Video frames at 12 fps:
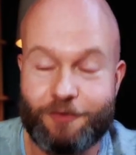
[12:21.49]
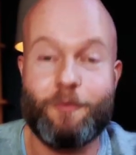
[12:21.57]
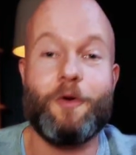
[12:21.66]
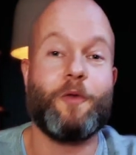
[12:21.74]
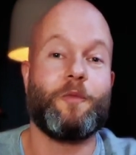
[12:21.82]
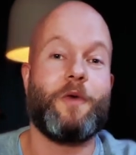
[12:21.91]

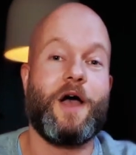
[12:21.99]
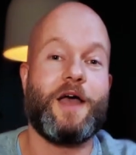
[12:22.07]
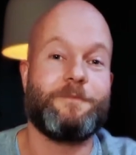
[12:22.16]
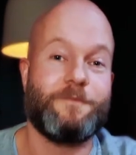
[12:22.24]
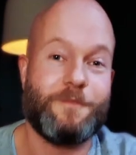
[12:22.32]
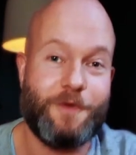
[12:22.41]

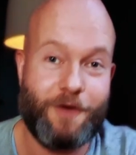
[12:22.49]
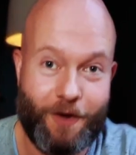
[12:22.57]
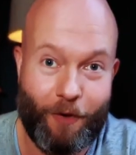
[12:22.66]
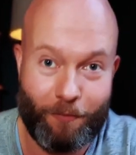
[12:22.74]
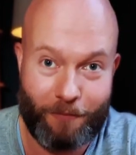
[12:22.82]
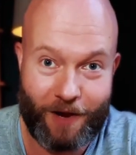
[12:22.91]
worldwide
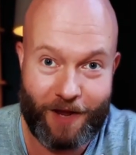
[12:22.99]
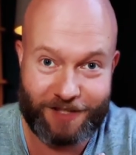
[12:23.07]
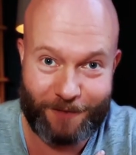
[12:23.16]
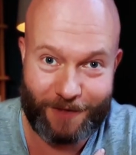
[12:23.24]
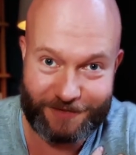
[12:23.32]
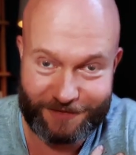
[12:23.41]
on my
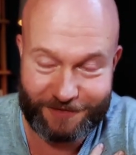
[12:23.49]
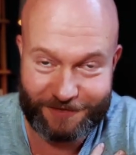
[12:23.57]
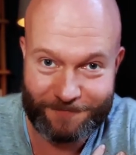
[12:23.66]
expenses.